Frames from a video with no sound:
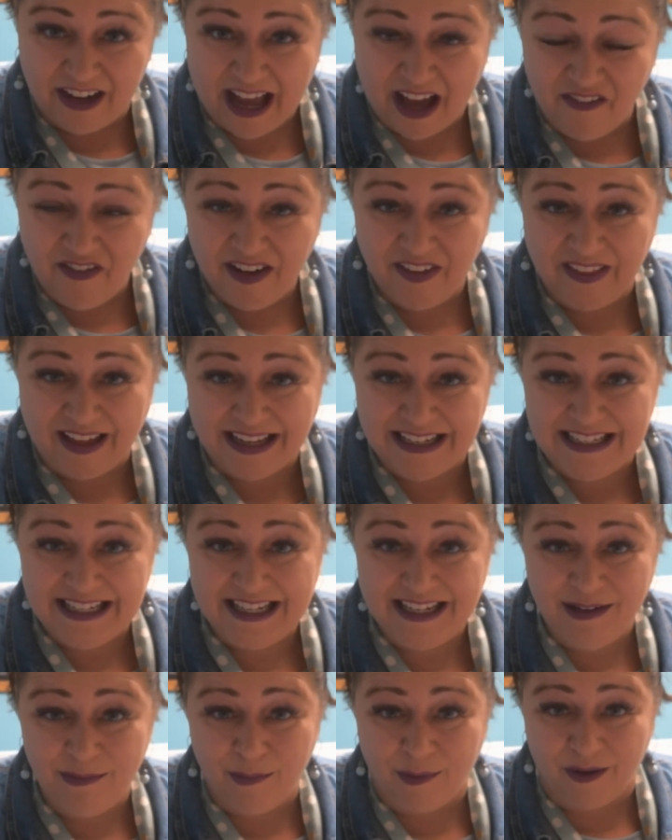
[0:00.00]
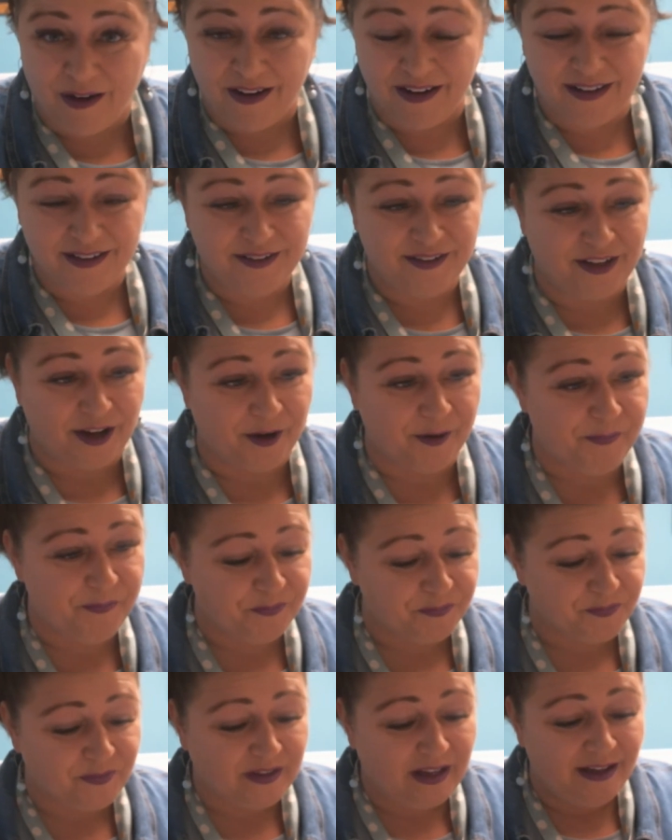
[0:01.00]
having that teamwork. So
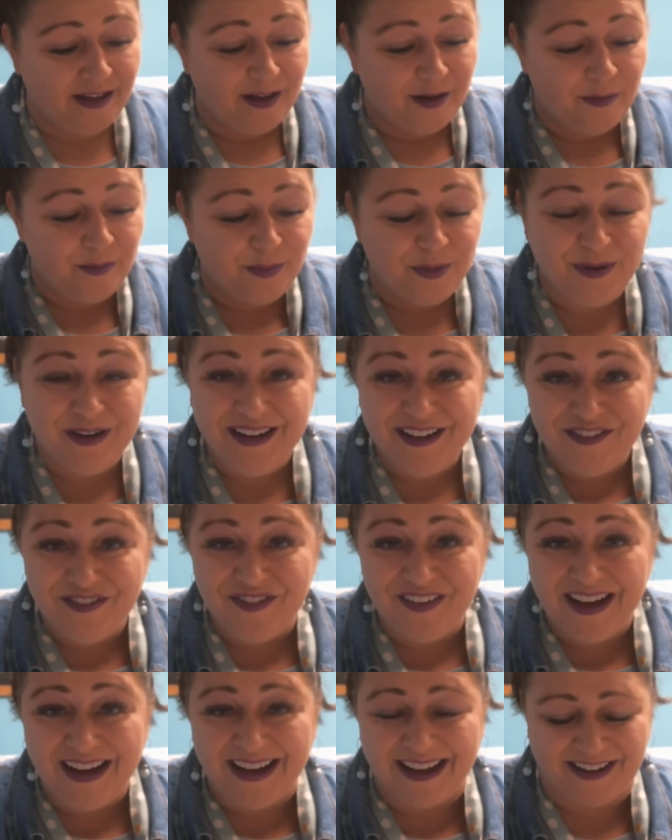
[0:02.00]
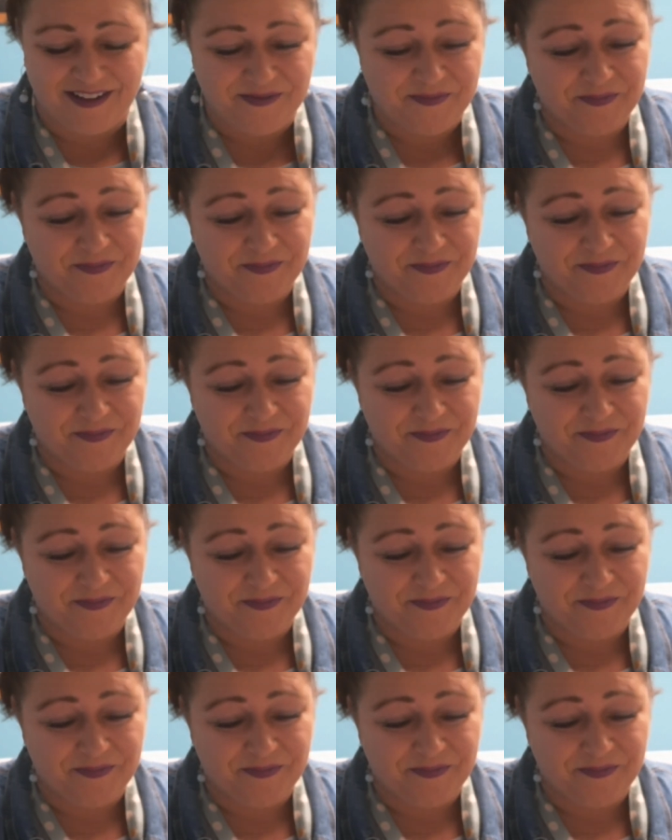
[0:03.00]
pretty fun.